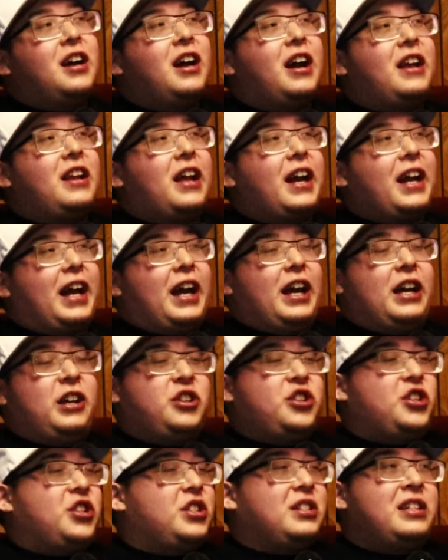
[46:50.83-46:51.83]
And like
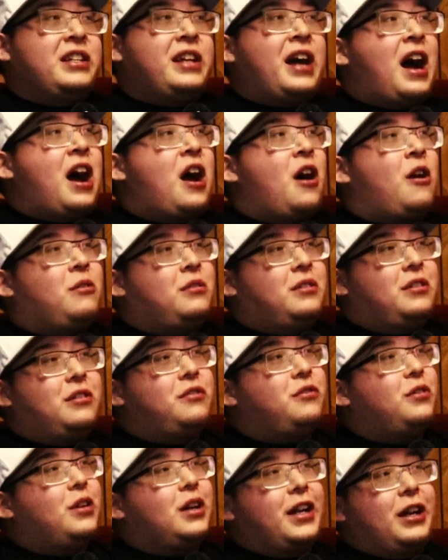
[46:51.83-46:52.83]
it's just down the
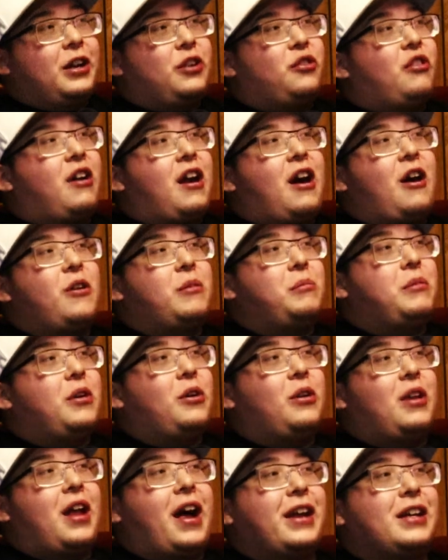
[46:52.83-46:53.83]
fucking crowd,
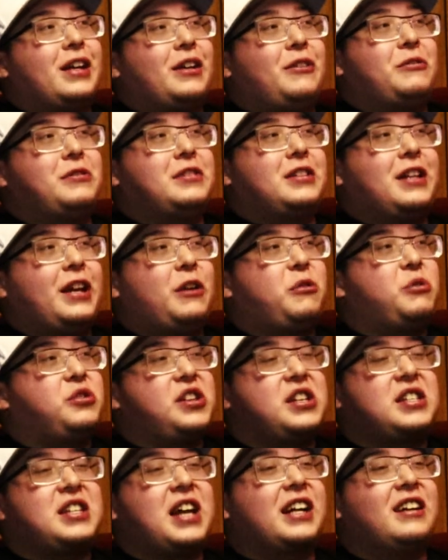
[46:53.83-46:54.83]
bro. Like it was
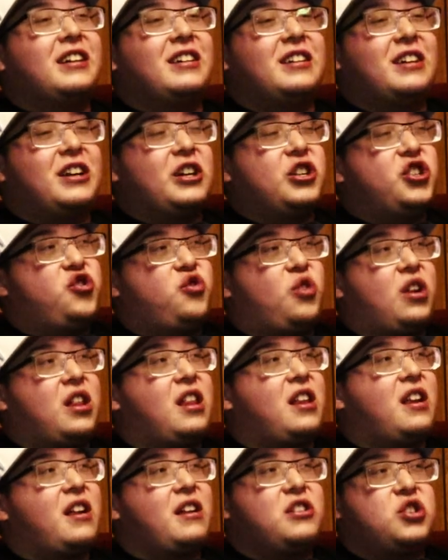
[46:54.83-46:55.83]
just like a
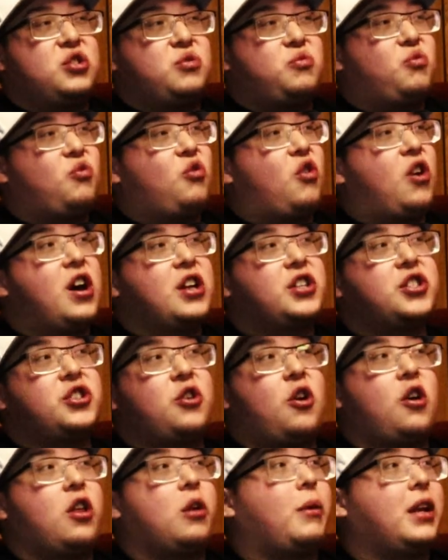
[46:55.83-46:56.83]
adrenaline just rushed
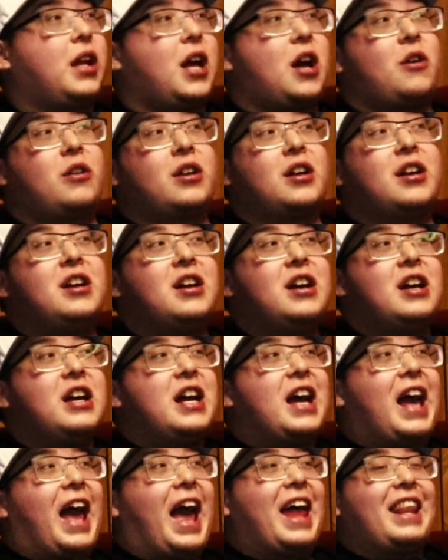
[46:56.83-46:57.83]
all the way down,
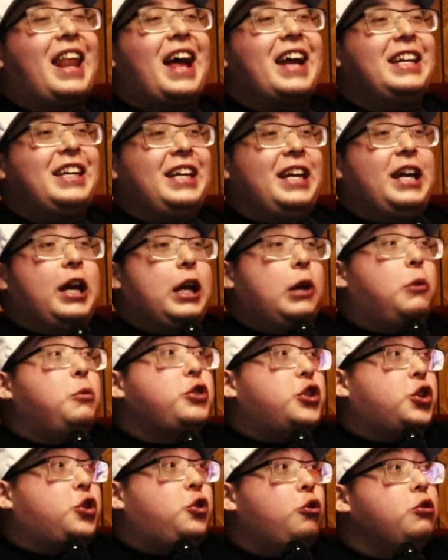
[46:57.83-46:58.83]
and like it
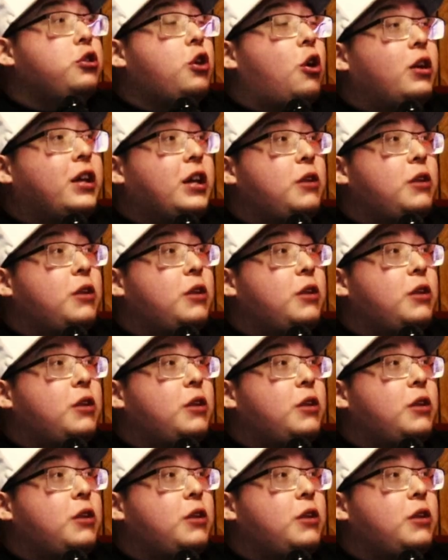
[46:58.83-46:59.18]
was cool though.